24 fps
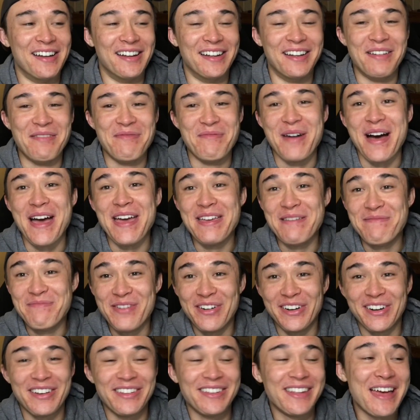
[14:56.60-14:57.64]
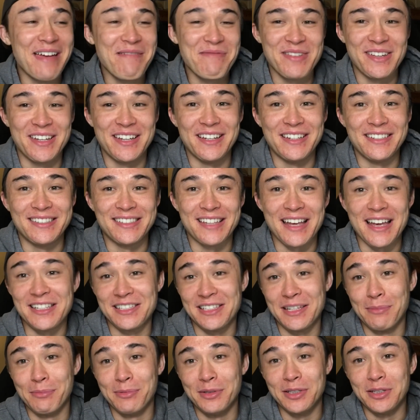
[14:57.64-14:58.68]
my input on that because I
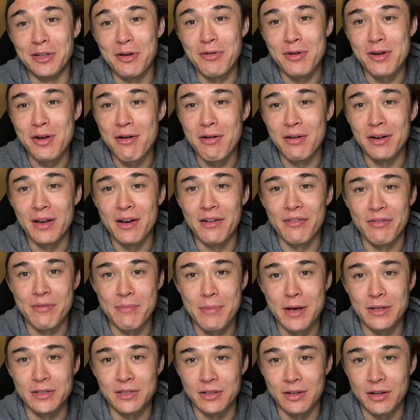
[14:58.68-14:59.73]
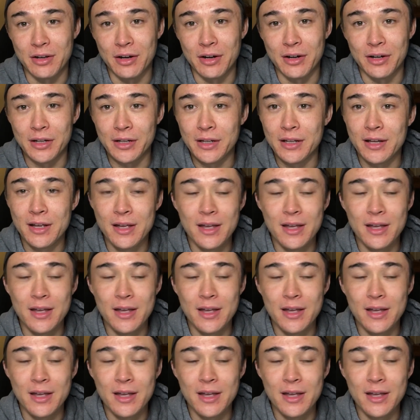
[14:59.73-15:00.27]
simply don't know enough about security,